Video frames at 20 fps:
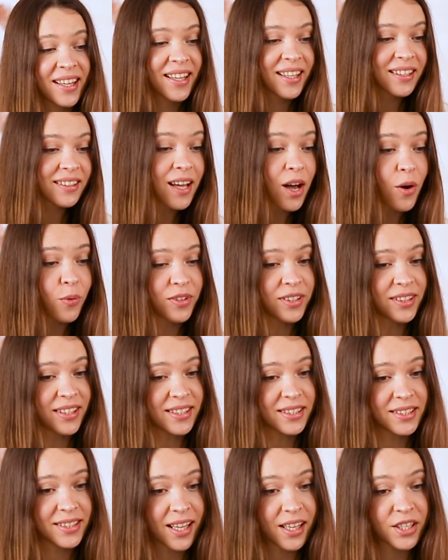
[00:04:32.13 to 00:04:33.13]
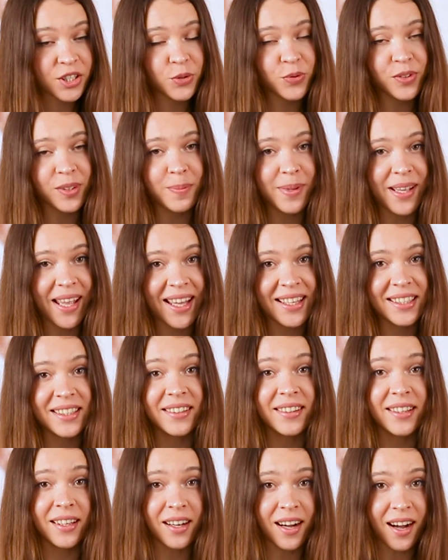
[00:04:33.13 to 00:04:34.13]
And our last touch will be
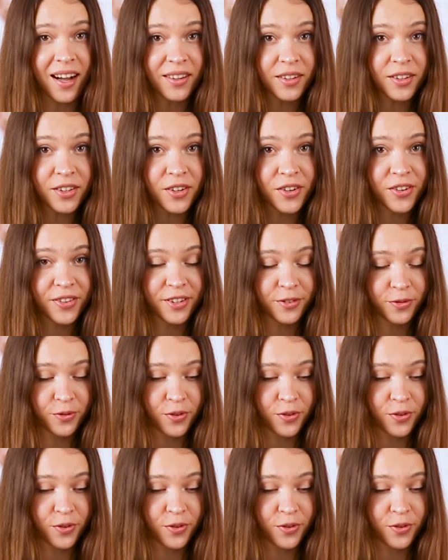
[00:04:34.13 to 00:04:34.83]
adding the color on the